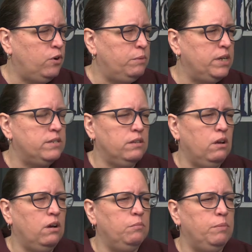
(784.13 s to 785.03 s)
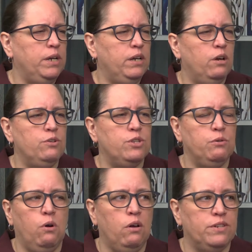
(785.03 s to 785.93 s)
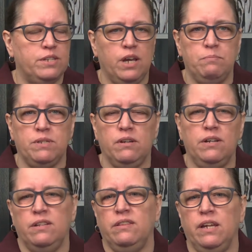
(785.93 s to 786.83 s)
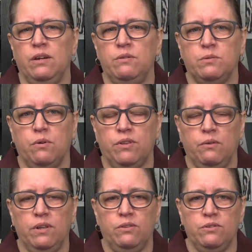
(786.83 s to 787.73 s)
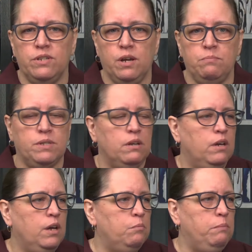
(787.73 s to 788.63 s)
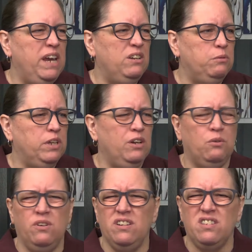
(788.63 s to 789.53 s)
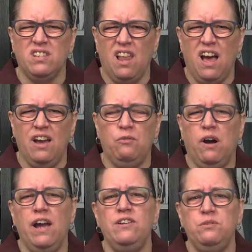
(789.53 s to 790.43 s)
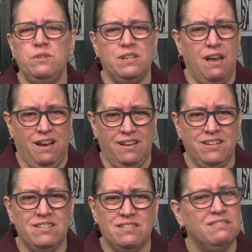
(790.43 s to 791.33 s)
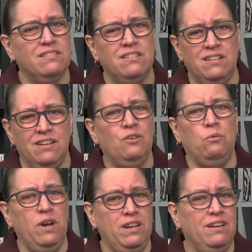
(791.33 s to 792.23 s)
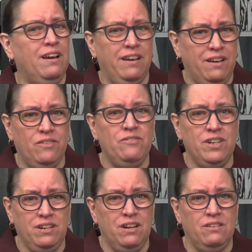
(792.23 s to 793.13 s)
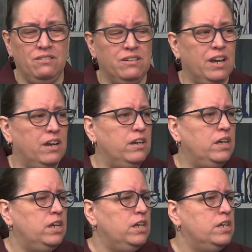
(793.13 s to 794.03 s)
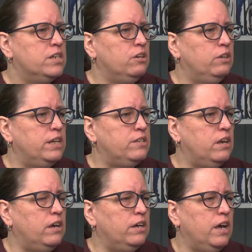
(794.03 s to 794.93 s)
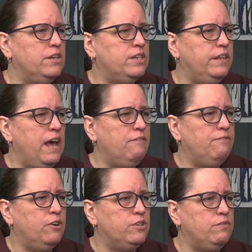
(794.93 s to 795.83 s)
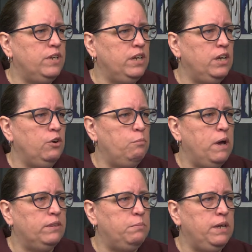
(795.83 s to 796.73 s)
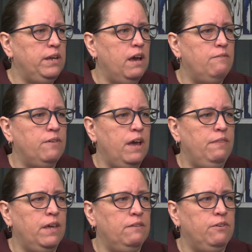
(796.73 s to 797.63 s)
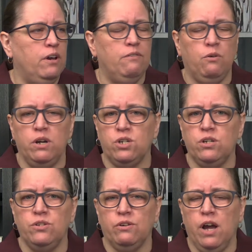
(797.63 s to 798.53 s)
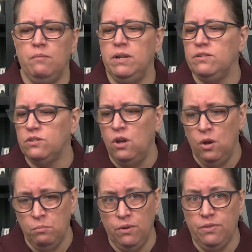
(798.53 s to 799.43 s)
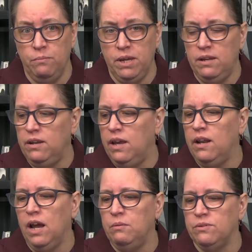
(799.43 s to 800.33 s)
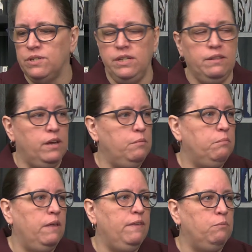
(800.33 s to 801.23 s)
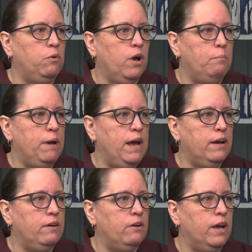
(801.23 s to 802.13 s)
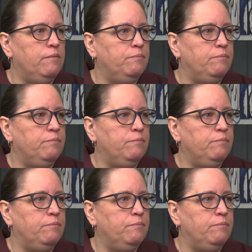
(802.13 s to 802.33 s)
minutes long, but it goes through all the steps, and I didn't think it was worth going through the steps manually or in slide. Why do slides when I have a video? Okay. So let's cut to that first video about the PDF, and then if you have questions or comments, put them in and I will see them, and then we'll come back, okay?